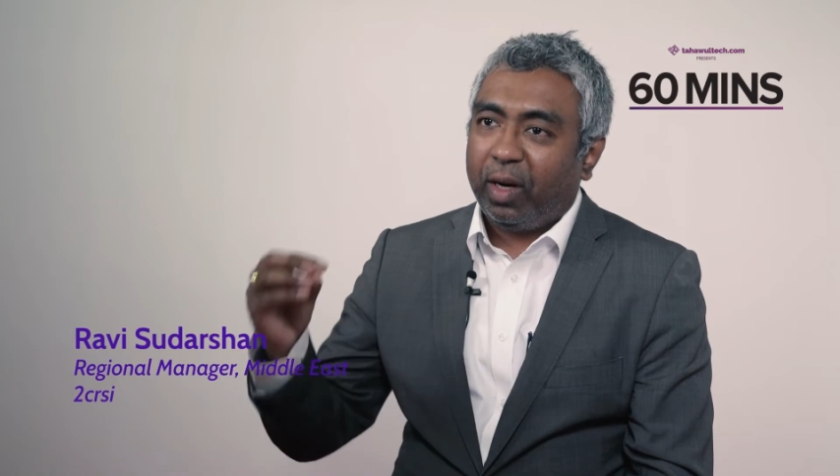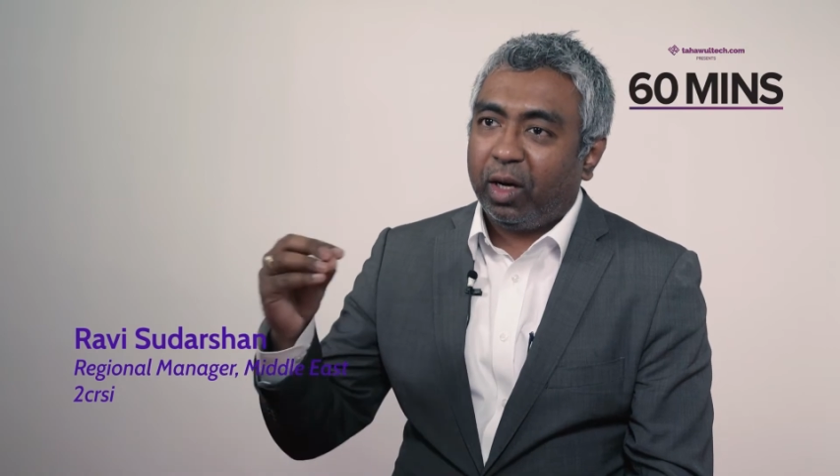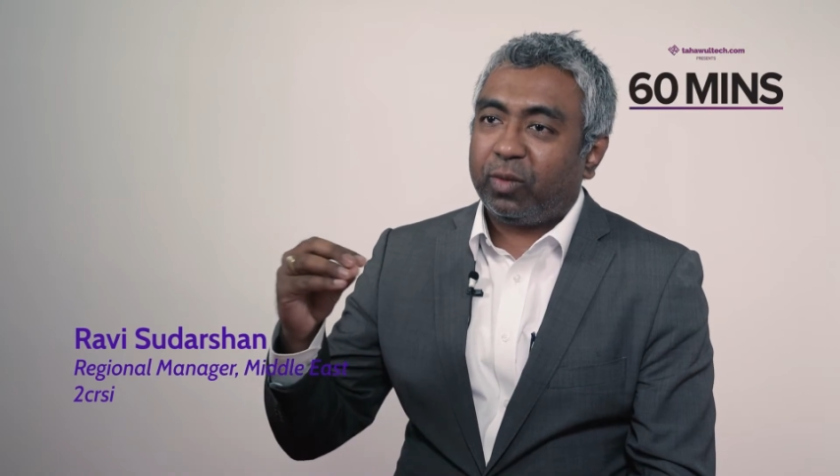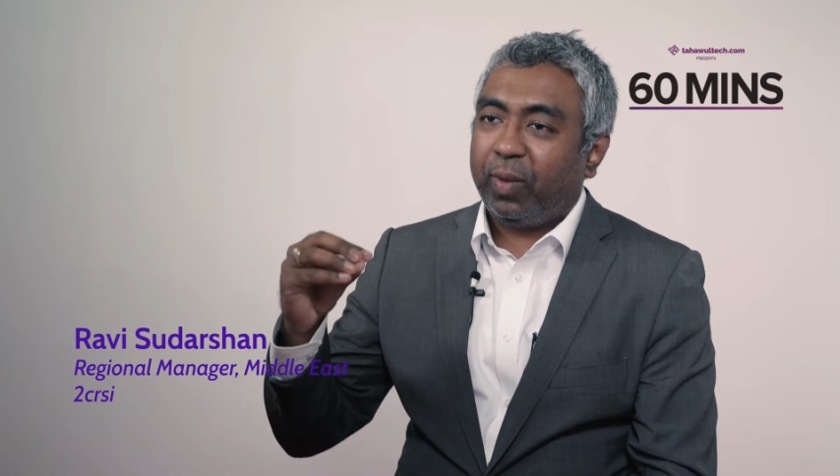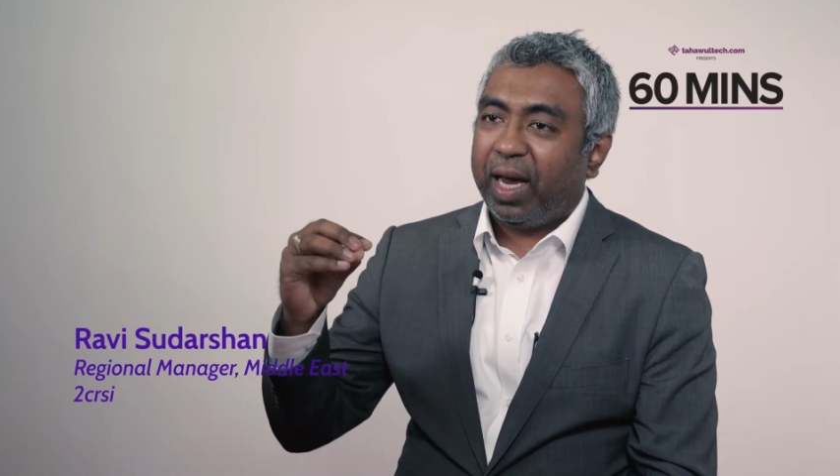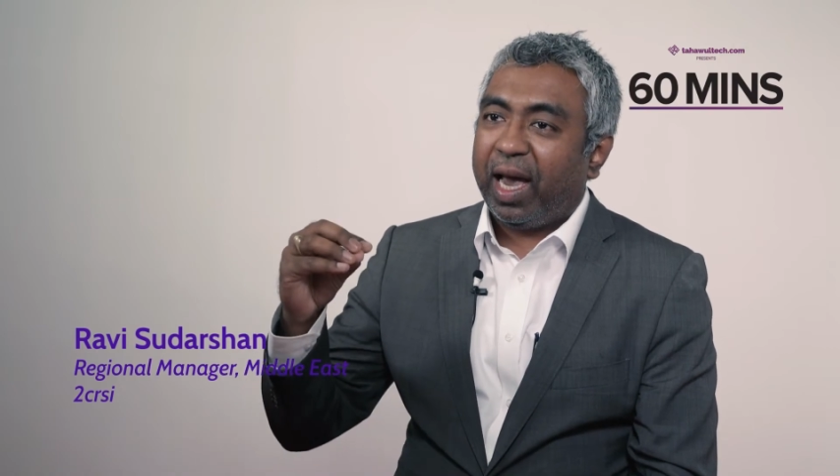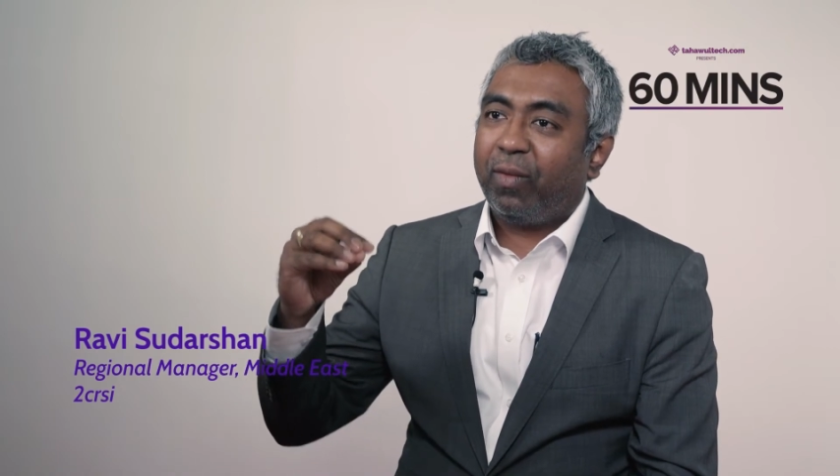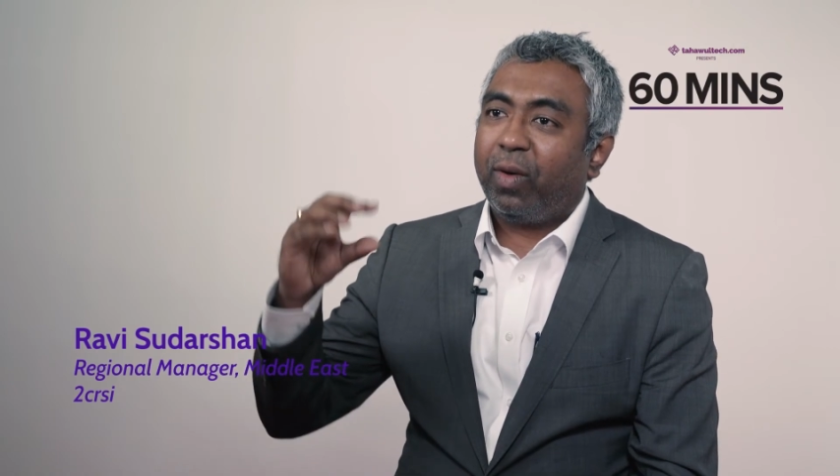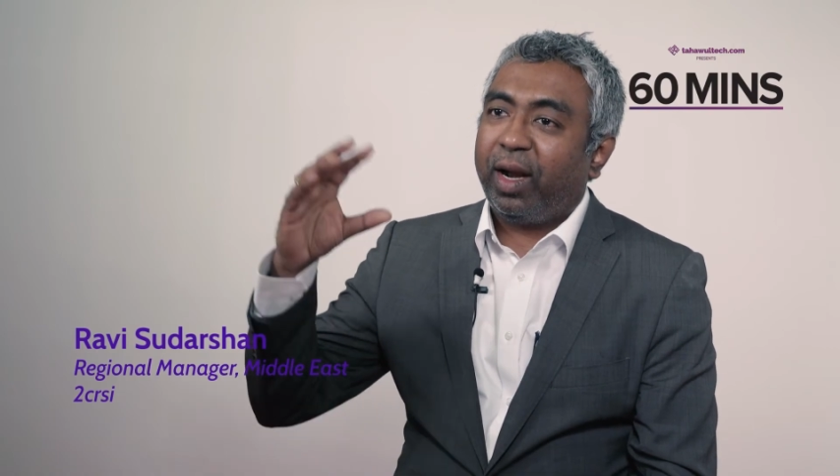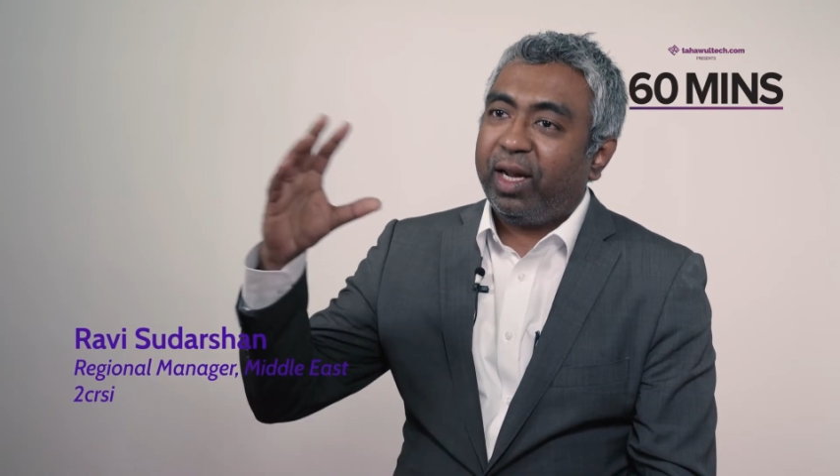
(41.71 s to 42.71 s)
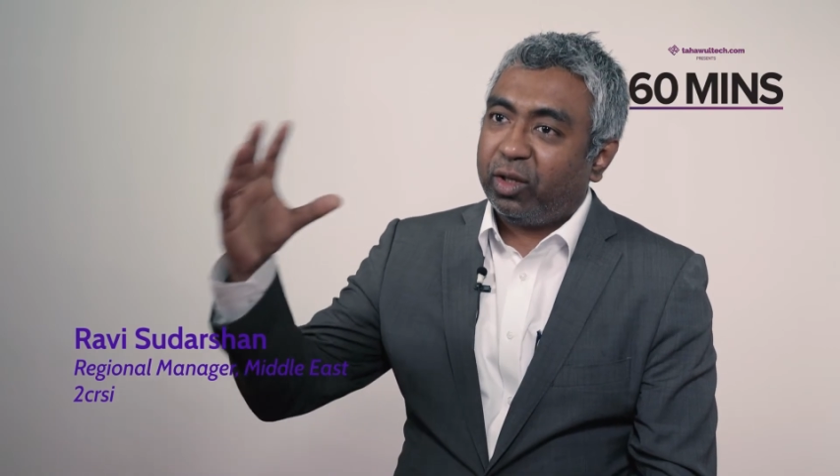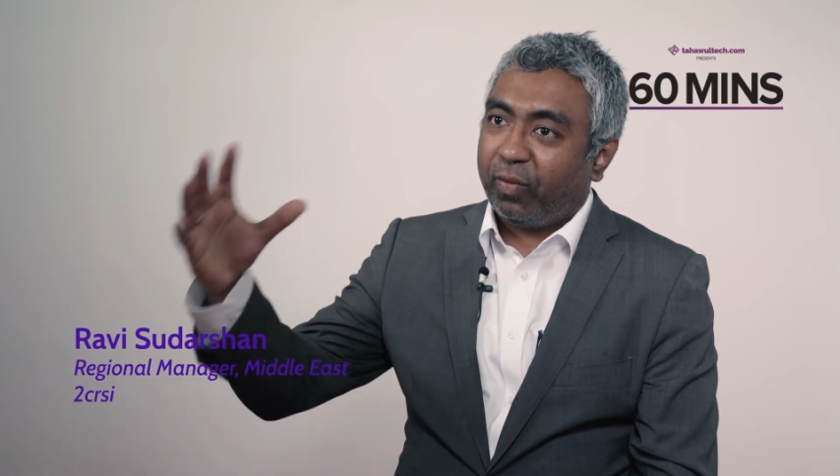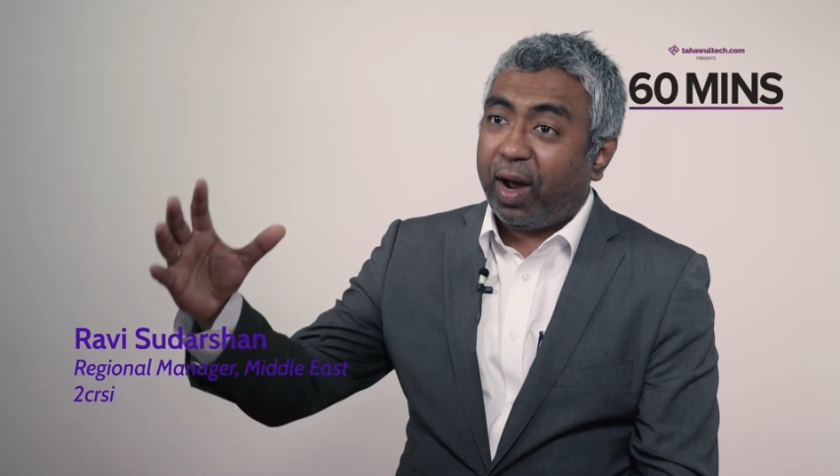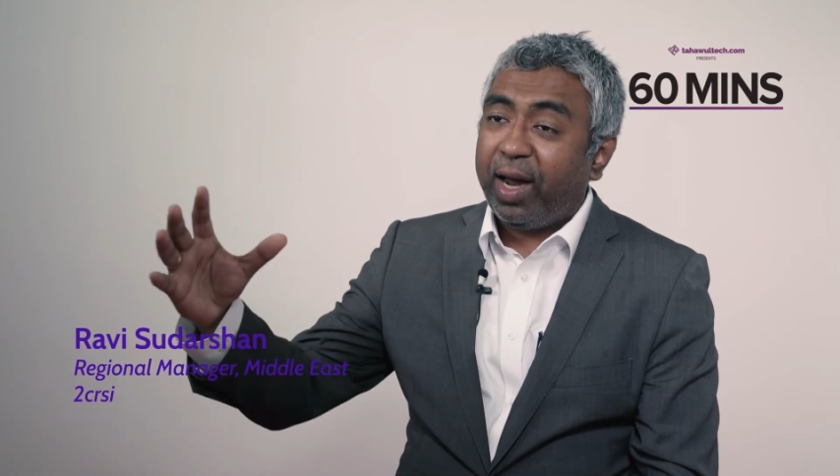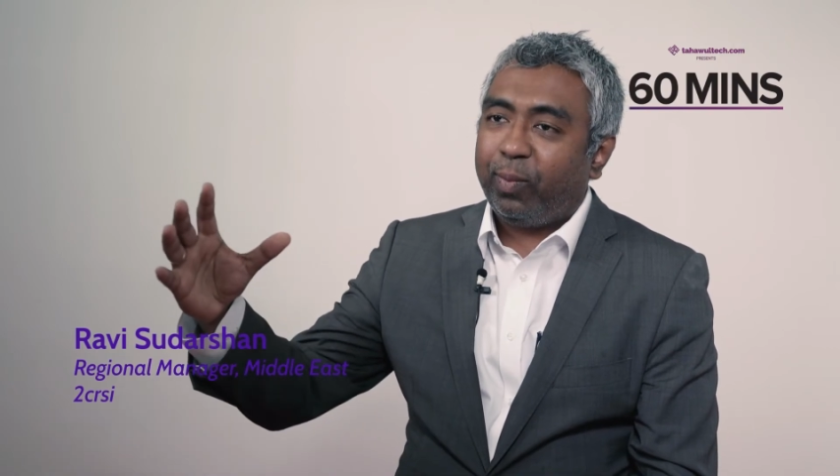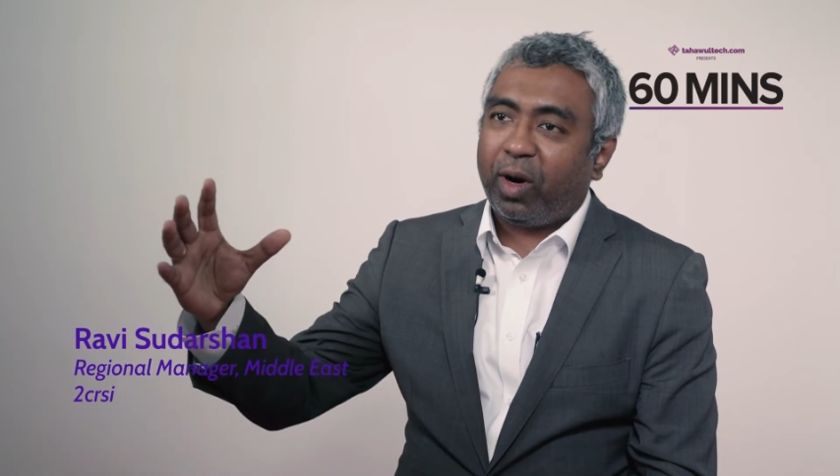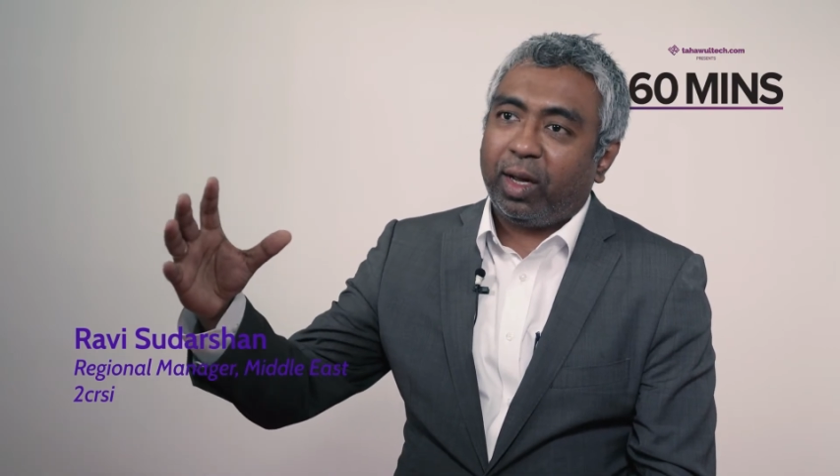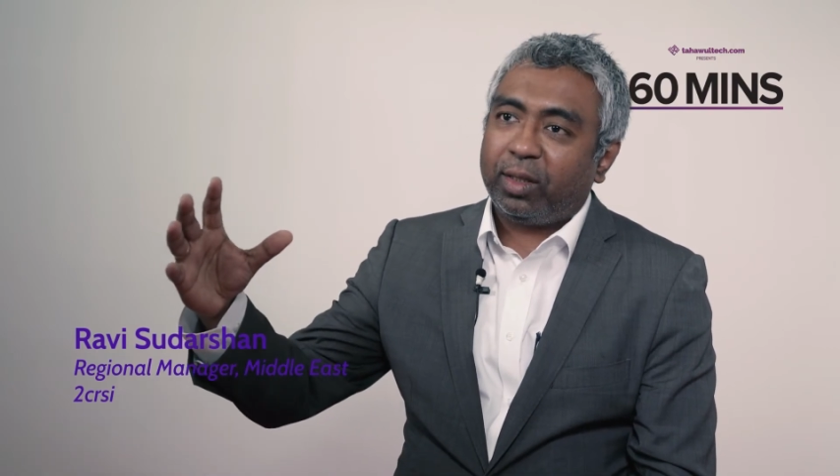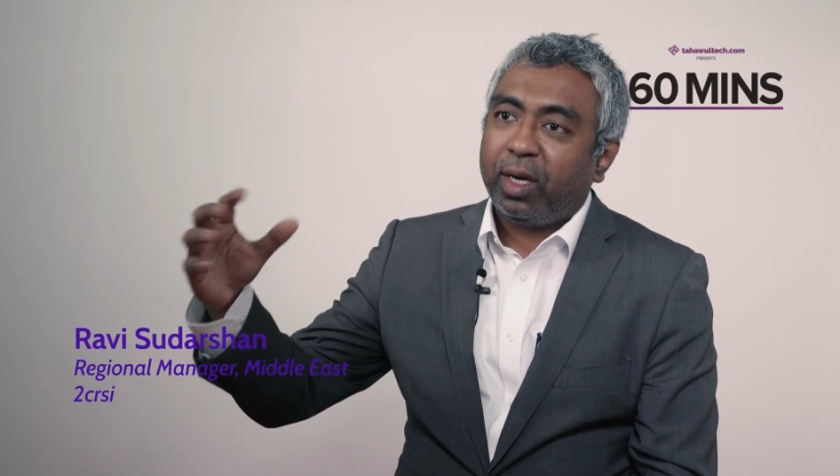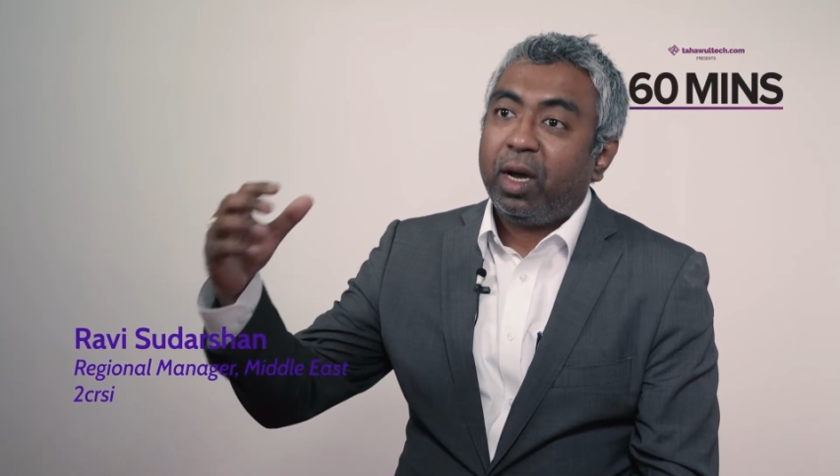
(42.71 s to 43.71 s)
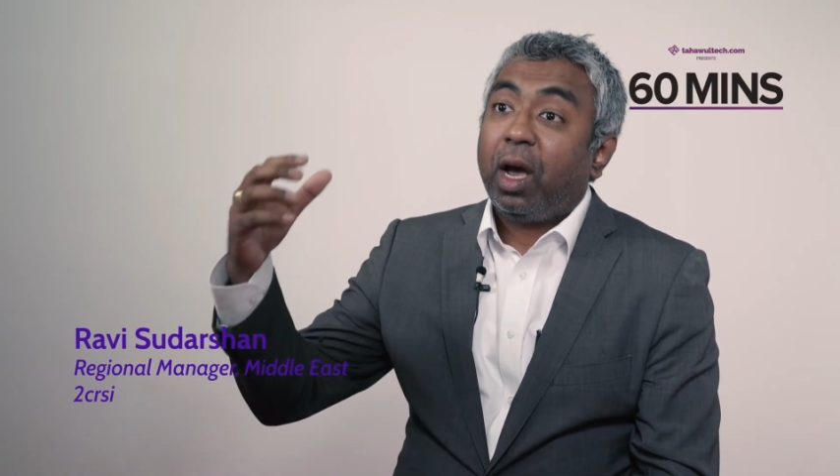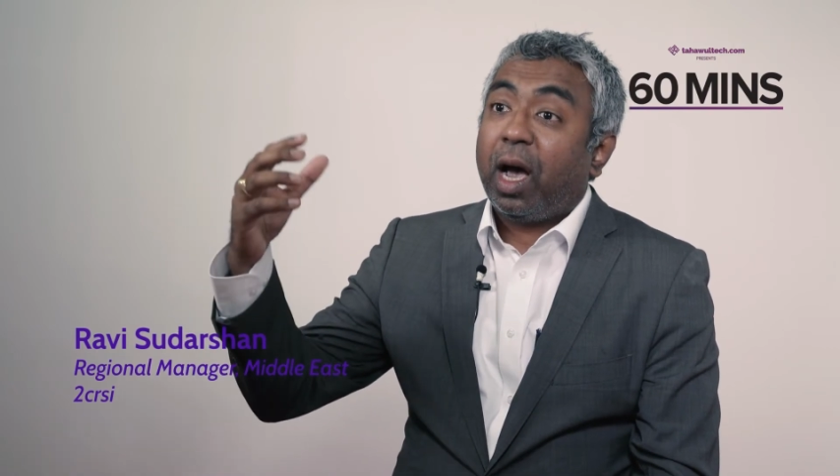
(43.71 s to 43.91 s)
because we have a range of high products,